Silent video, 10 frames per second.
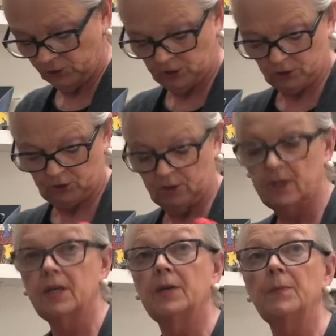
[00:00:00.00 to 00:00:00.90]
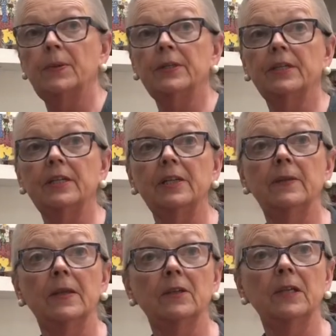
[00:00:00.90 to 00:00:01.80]
just put it in
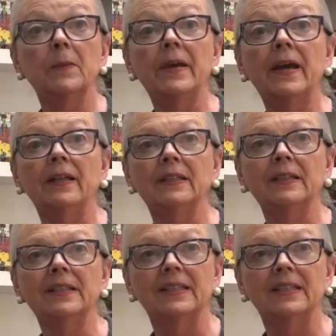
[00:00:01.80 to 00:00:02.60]
their lapel.